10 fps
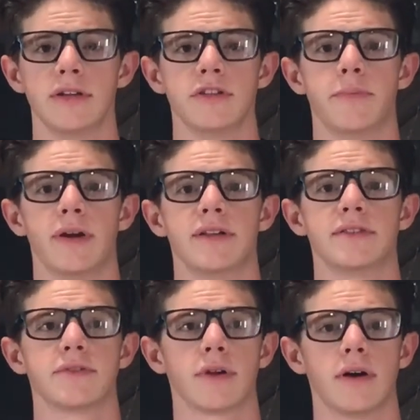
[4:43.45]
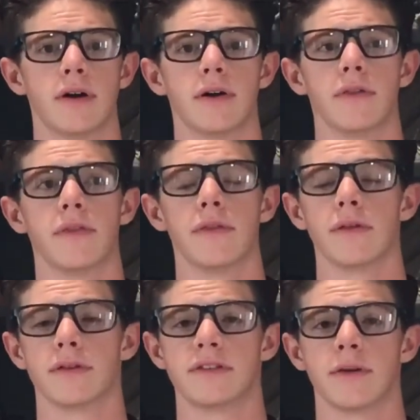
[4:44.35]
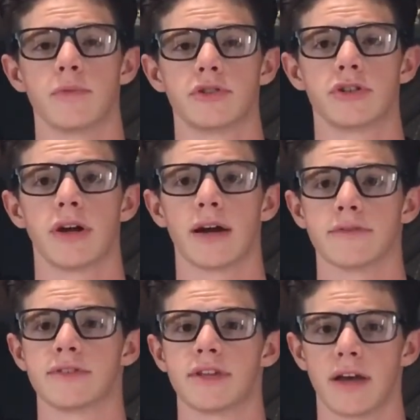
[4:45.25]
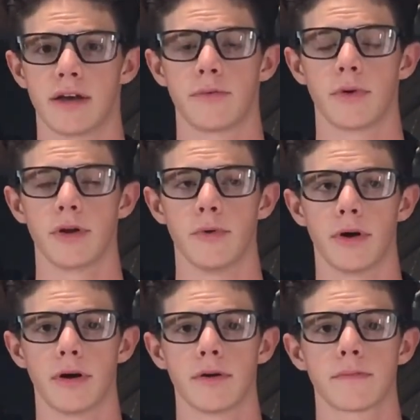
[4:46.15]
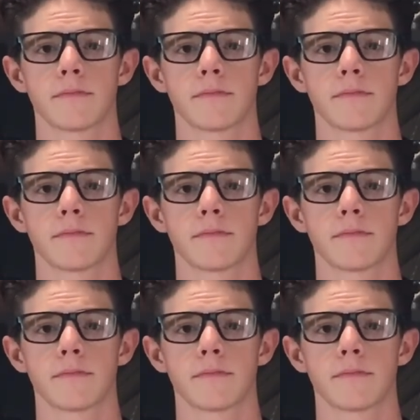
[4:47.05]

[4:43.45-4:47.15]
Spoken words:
Depends on the temperature outside where you are.